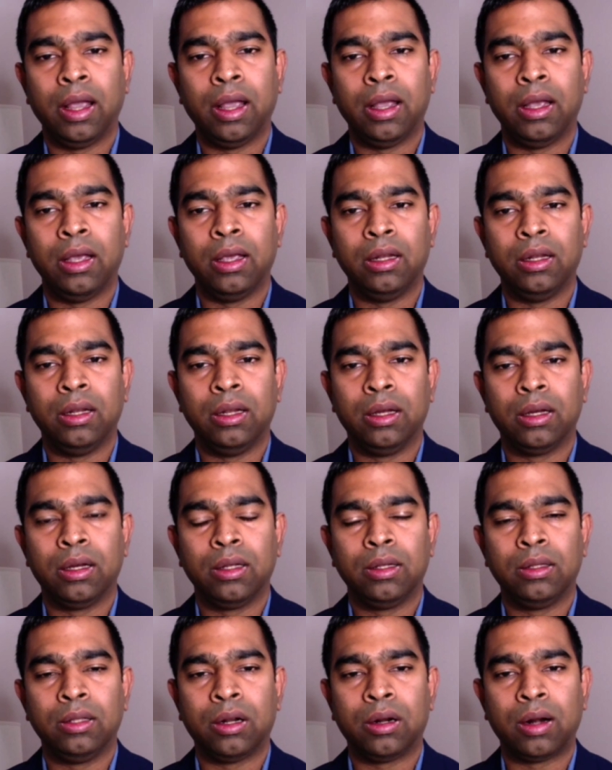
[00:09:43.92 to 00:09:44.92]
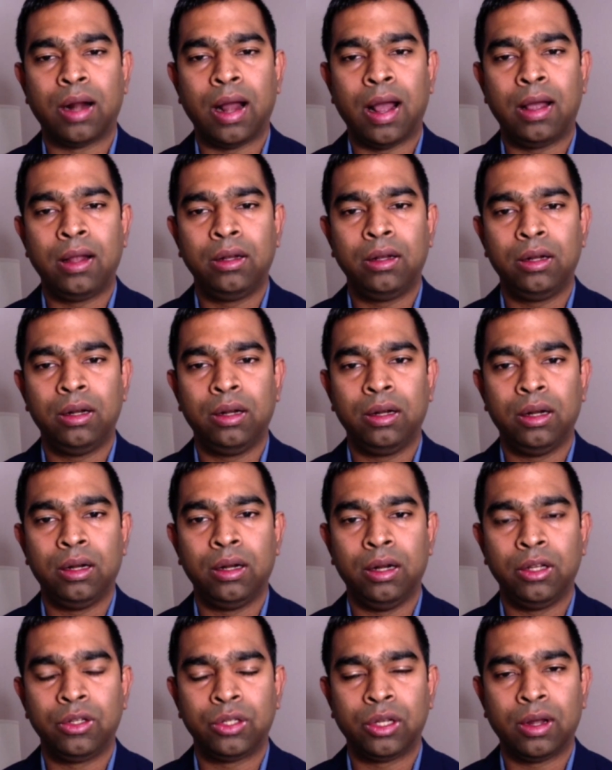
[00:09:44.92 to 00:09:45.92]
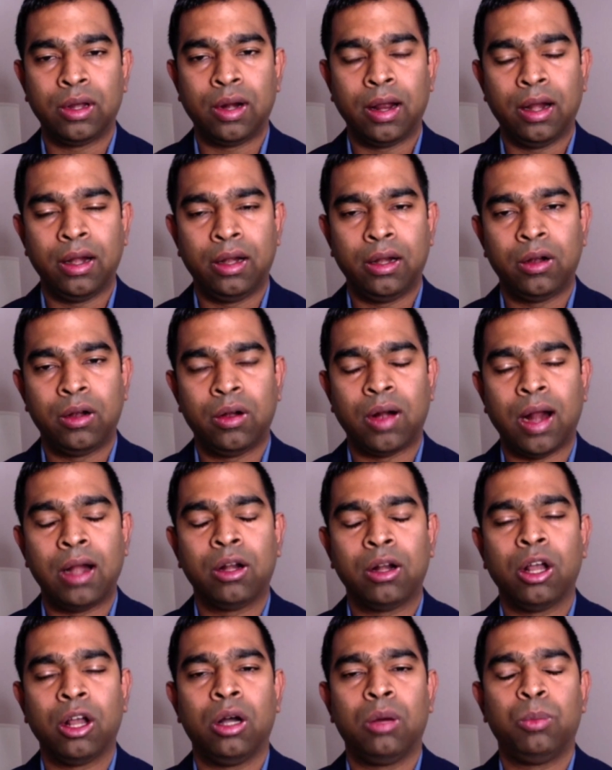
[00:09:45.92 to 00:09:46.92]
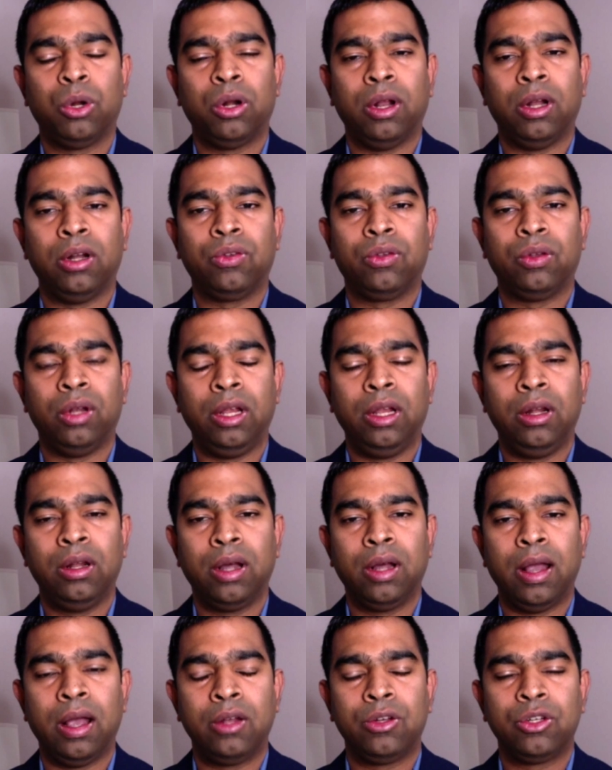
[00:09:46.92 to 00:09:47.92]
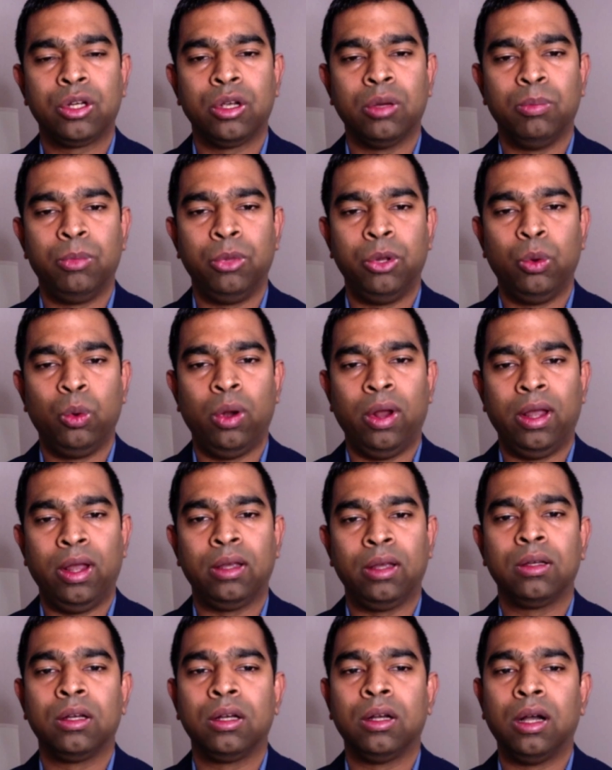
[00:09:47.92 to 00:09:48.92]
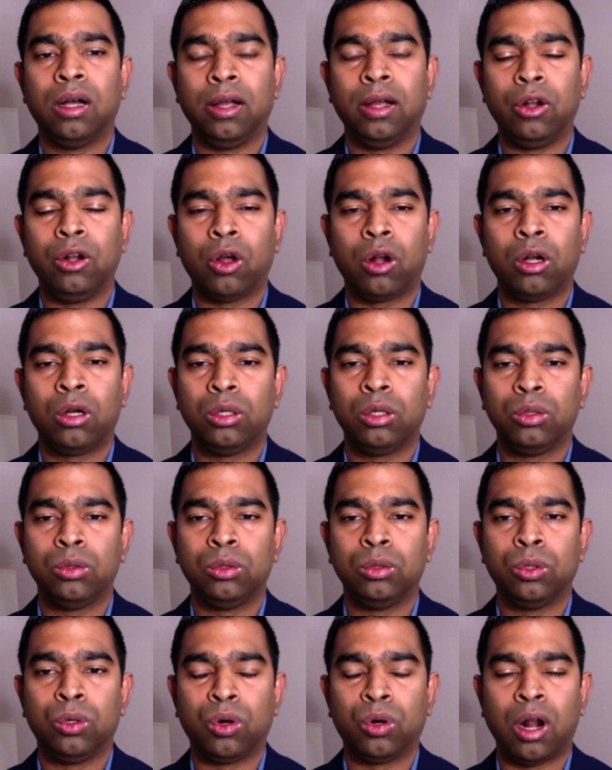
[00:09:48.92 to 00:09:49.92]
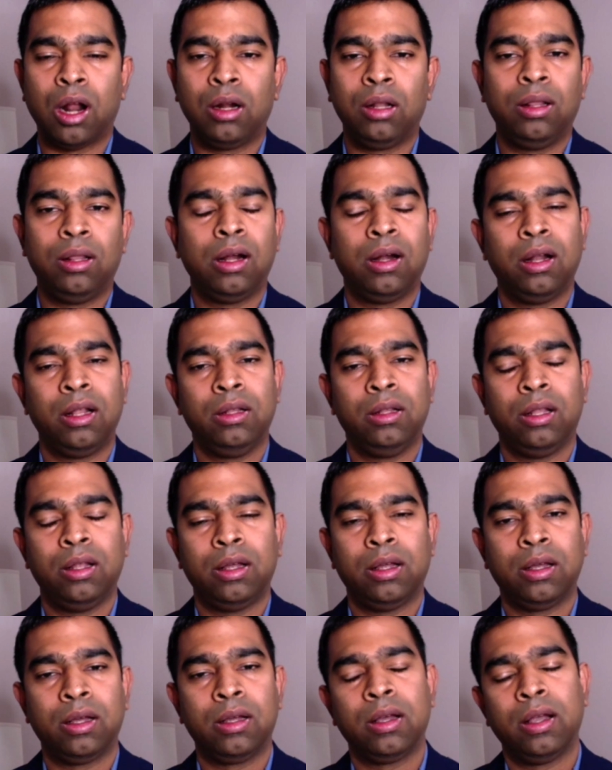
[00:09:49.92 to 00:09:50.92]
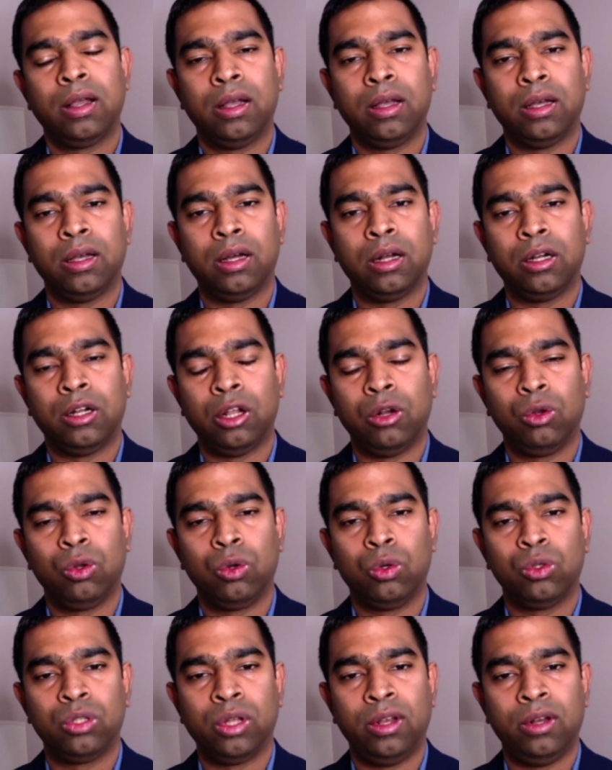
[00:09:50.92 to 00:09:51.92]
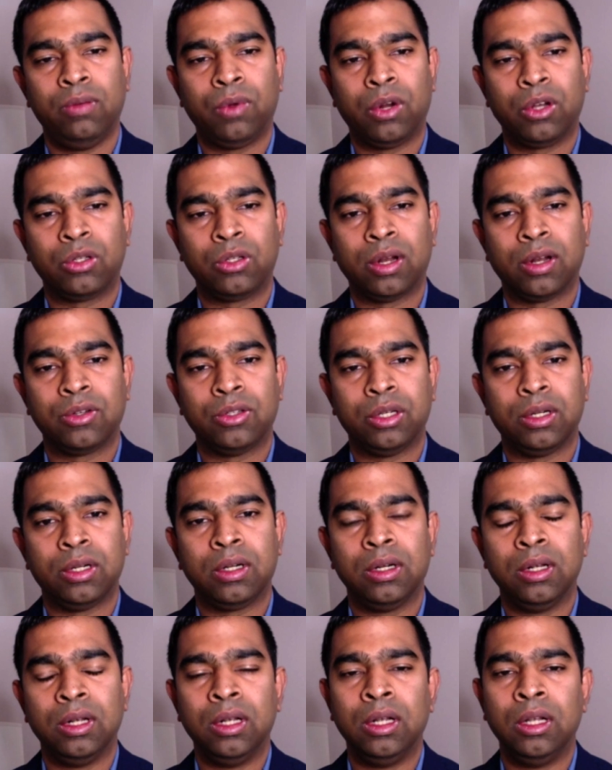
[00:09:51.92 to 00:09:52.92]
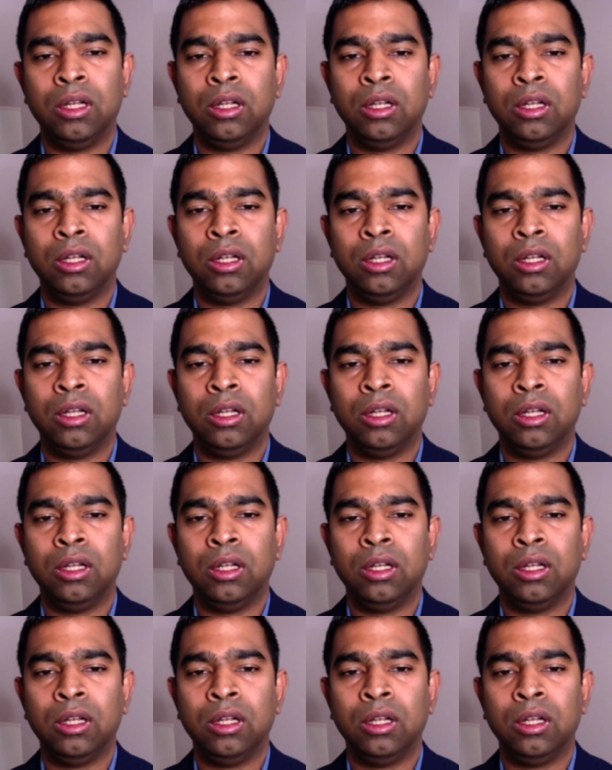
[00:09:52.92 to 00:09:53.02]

And uh, the RAN disaggregated RAN components need edge computing in order to run that in the uh, telco's infrastructure.